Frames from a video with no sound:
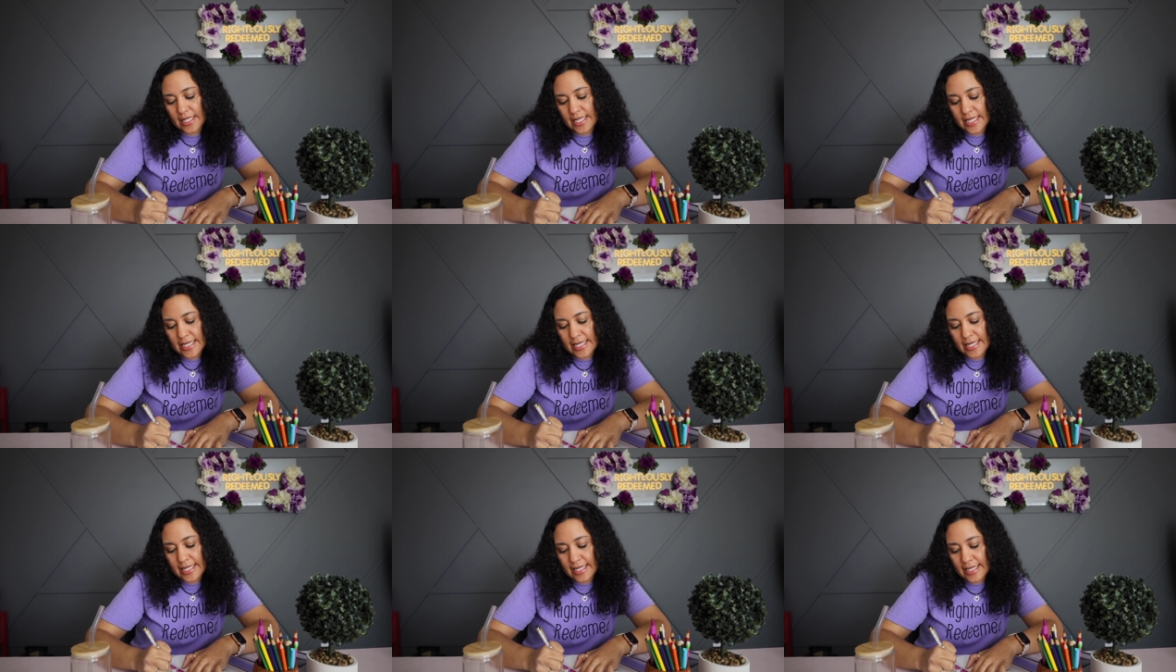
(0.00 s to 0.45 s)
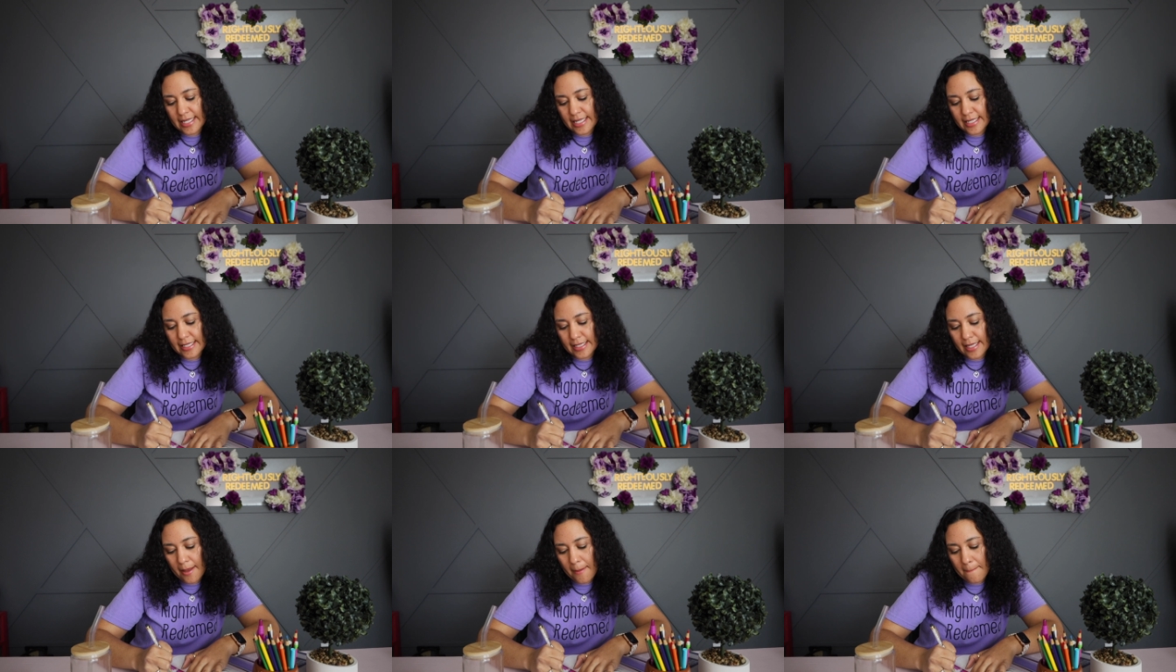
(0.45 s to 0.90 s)

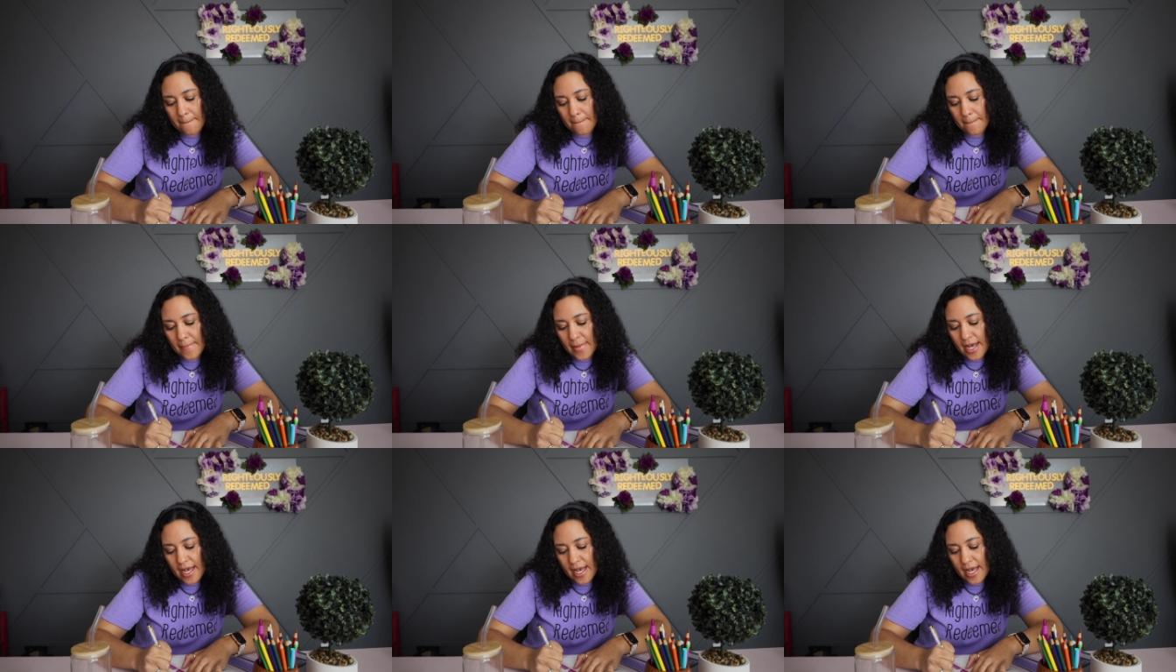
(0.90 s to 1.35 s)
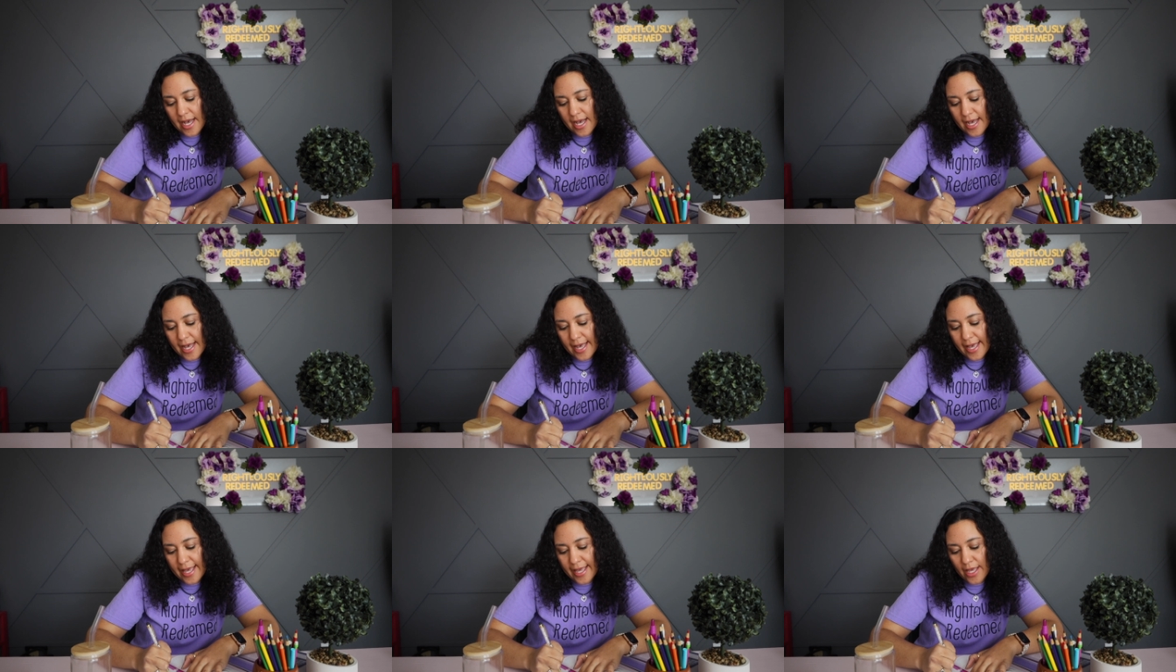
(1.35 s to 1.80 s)
is
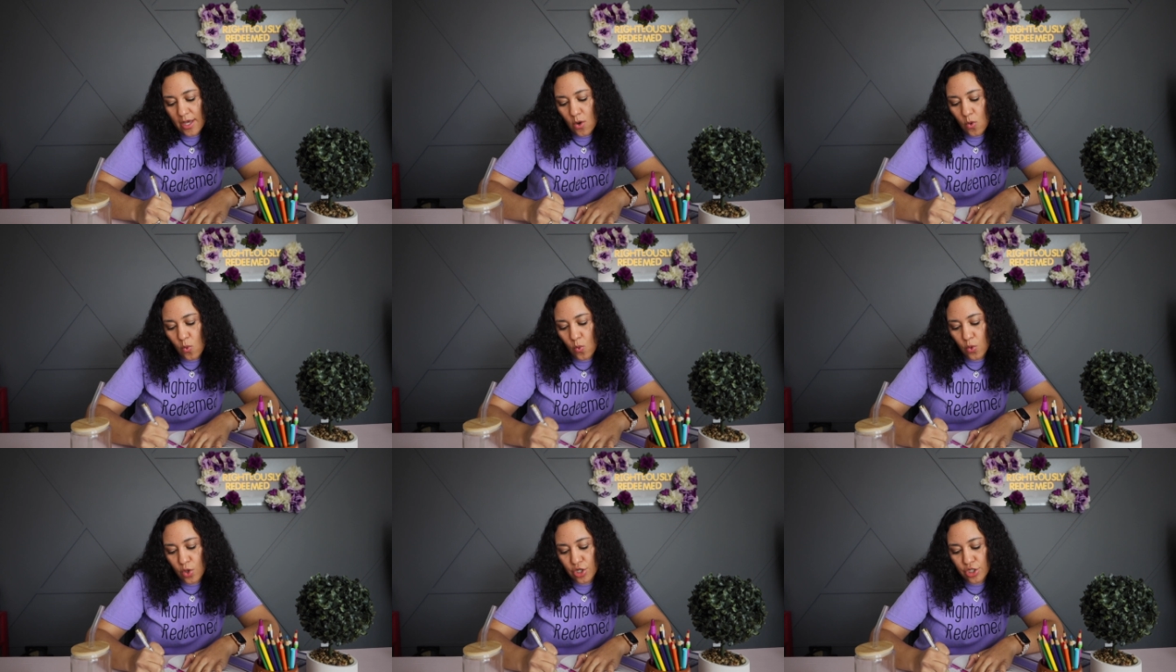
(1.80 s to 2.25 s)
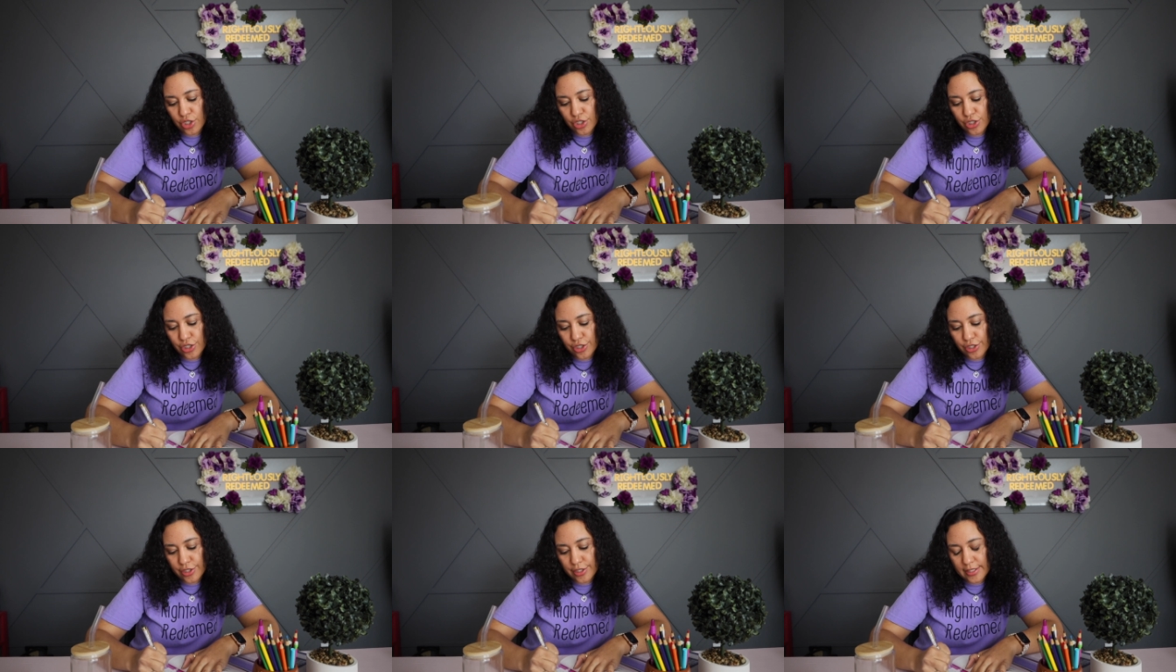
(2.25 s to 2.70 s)
my
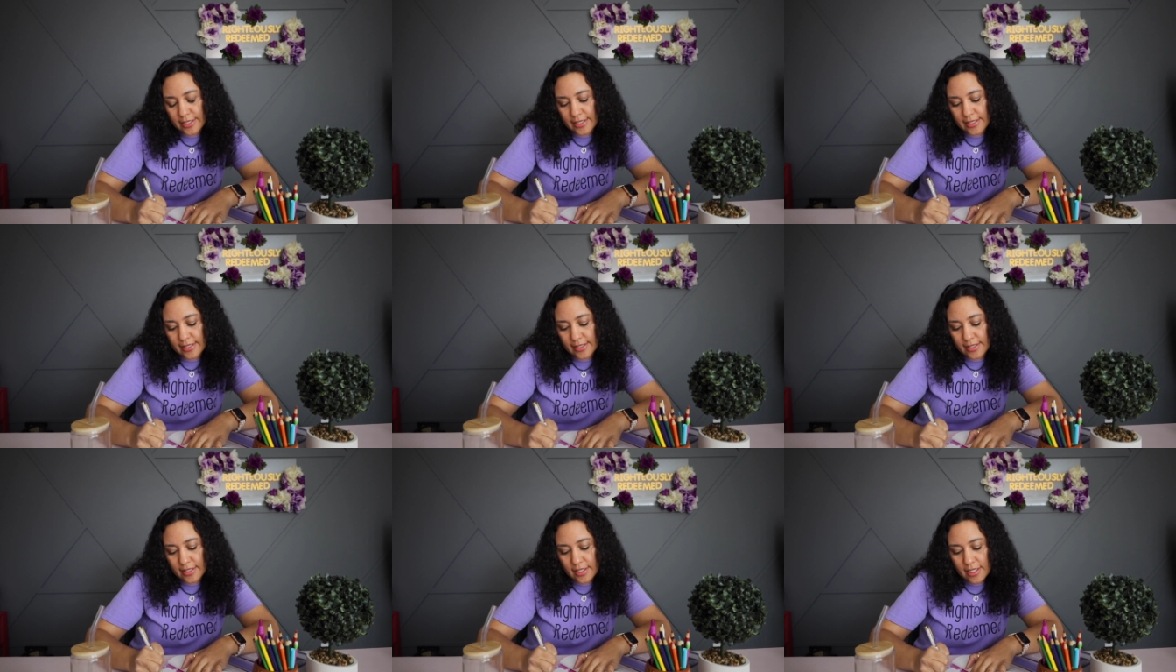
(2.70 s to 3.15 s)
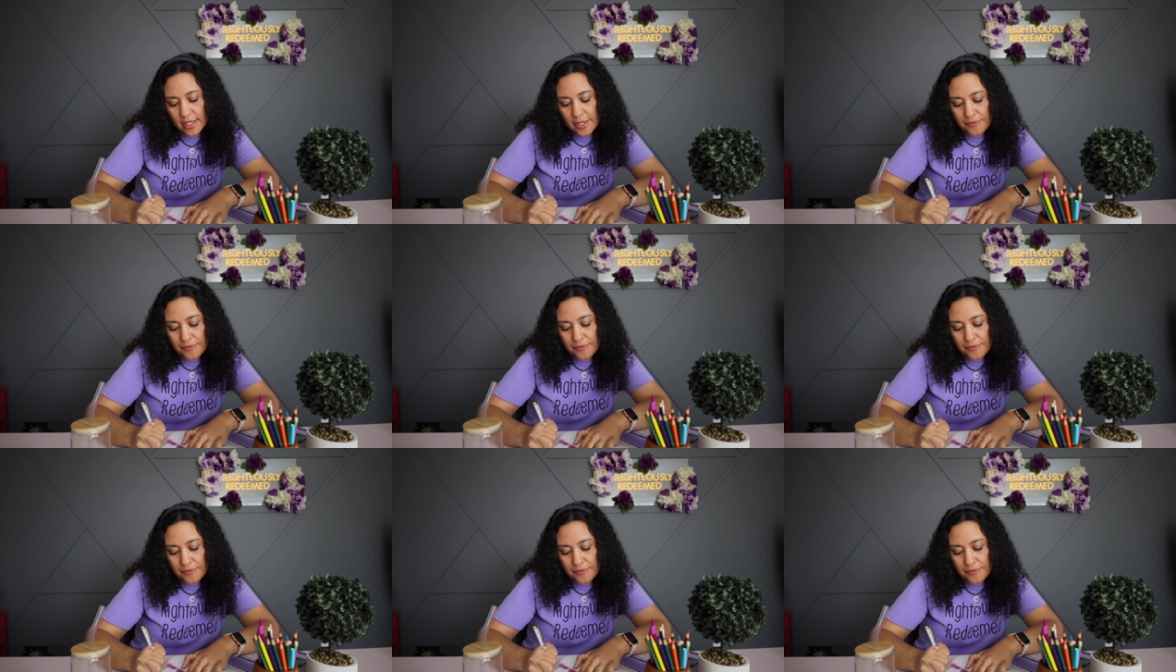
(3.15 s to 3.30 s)
words.